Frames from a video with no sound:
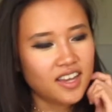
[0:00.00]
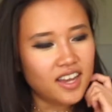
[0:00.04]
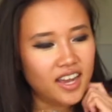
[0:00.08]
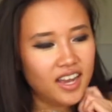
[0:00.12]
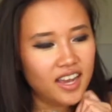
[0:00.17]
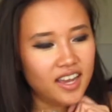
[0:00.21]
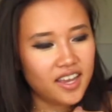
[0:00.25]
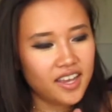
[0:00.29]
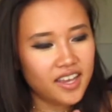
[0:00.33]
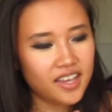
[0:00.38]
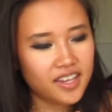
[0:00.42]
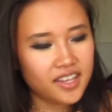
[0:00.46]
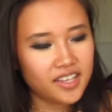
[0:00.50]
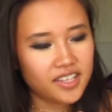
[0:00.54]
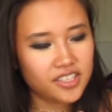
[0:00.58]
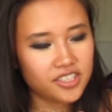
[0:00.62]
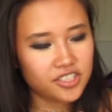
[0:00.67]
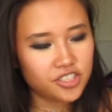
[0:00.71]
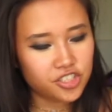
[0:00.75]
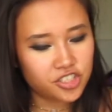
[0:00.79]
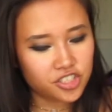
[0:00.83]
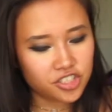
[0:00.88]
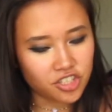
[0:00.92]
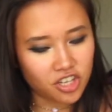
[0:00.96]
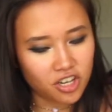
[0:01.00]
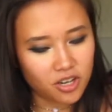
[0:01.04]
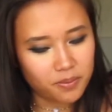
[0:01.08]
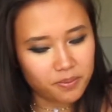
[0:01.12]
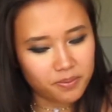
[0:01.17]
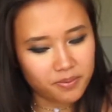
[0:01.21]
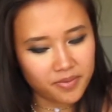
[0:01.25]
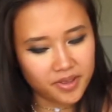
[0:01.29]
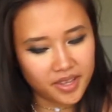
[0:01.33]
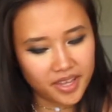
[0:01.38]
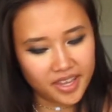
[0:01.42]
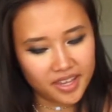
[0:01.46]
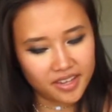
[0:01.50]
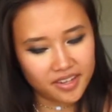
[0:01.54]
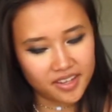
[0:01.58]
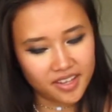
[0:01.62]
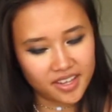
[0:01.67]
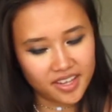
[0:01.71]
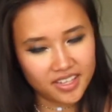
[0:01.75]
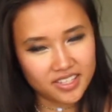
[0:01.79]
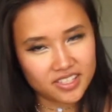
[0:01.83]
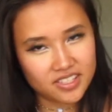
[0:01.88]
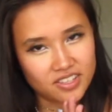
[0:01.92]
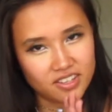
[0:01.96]
I shop at
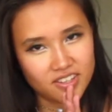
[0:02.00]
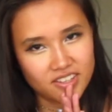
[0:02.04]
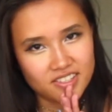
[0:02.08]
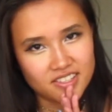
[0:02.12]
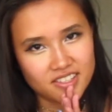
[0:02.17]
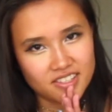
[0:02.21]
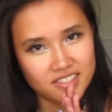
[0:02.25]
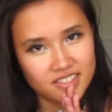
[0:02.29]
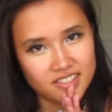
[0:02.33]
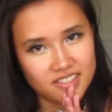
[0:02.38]
ASOS